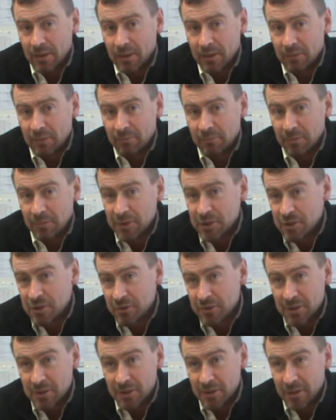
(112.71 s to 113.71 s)
are
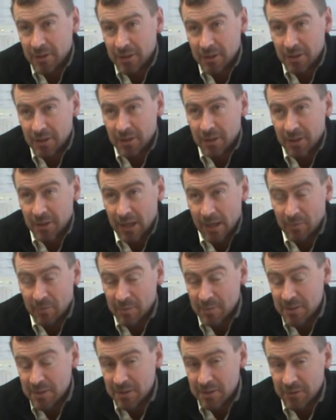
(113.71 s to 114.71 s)
reducing the
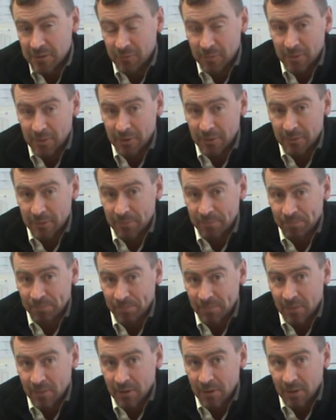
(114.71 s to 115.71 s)
carbon emissions from a home,
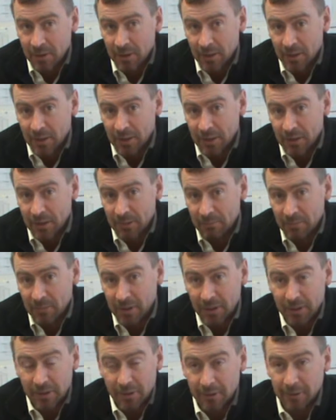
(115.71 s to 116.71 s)

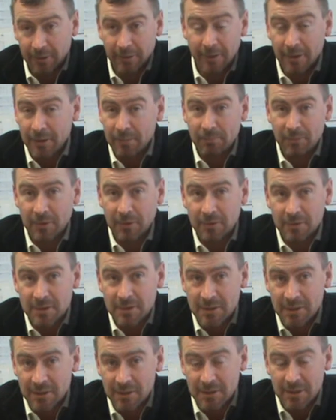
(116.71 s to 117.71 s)
and not only that, of
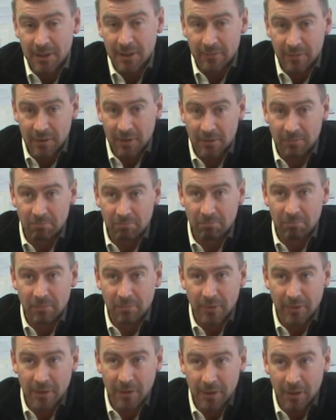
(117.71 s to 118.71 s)
course, they're saving
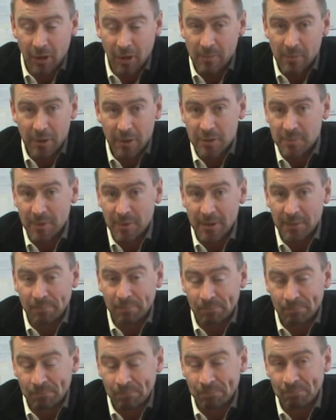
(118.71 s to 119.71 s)
the homeowners
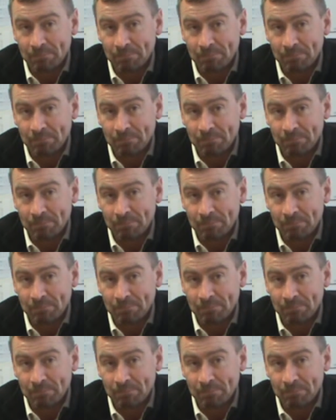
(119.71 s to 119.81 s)
money.